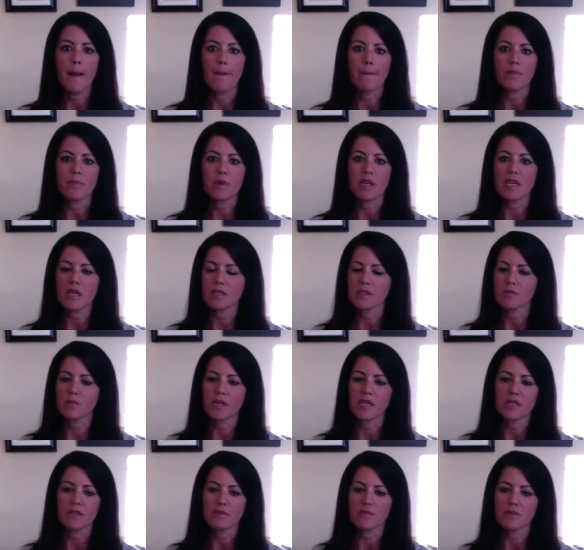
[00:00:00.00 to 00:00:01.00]
because
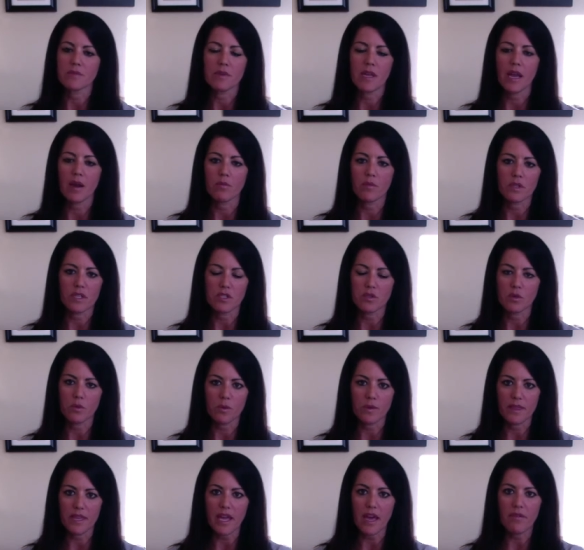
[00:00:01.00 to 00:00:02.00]
we can't really do it
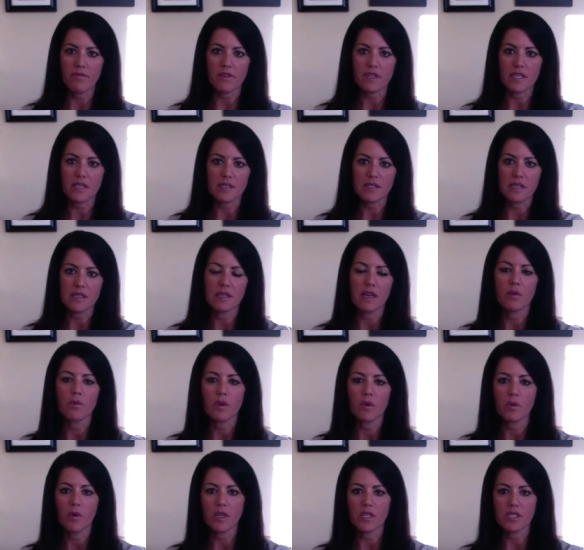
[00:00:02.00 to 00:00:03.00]
with the efficacy that we
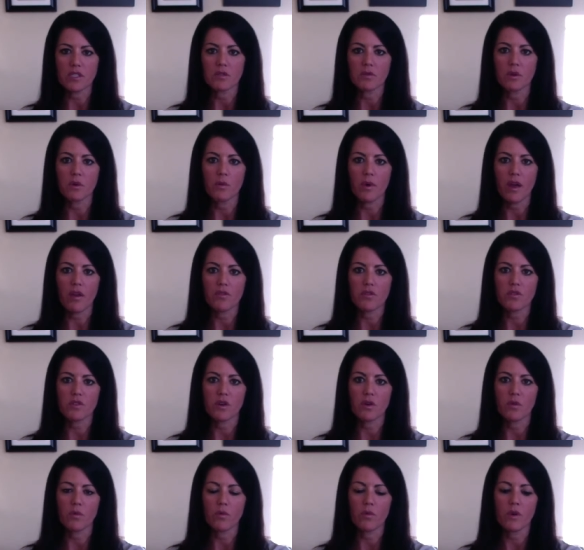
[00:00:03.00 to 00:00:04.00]
want to do it with,
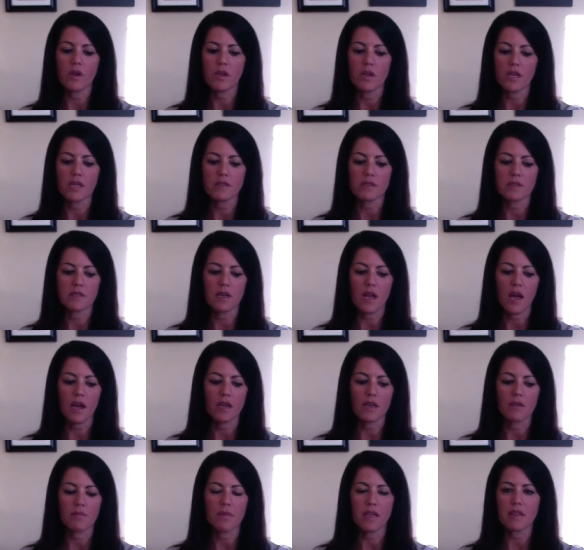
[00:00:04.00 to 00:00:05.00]
so it's not
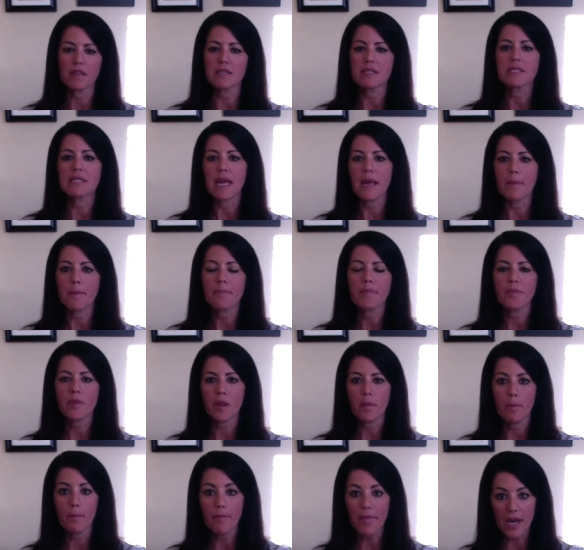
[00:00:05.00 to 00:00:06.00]
going to be the same.
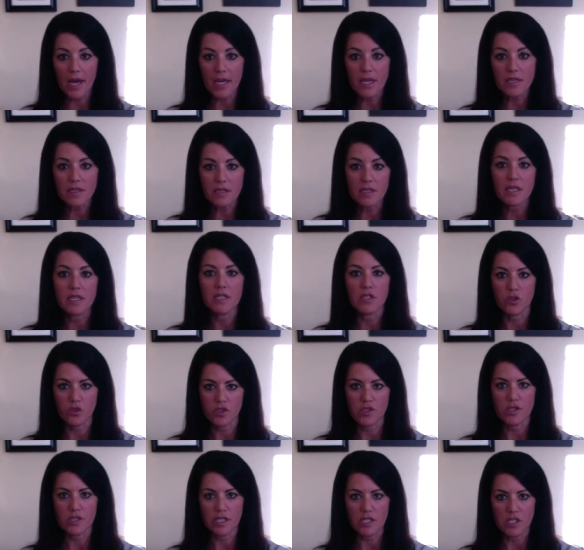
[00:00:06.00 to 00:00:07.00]
But you
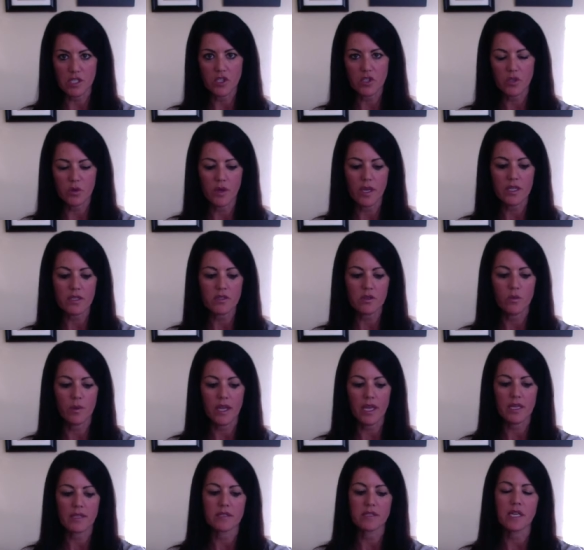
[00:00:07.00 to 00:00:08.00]
still need to do it so
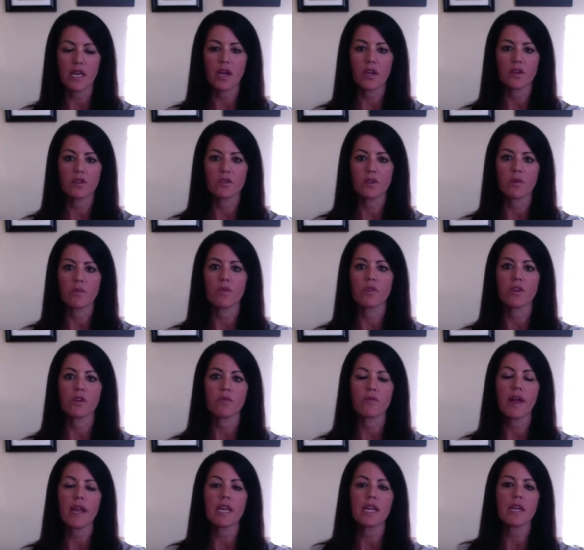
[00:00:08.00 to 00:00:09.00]
we can see how you're doing with your
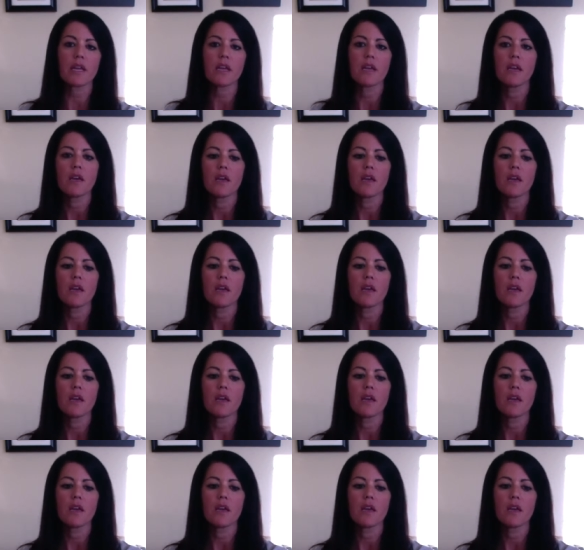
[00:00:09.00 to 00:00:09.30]
writing.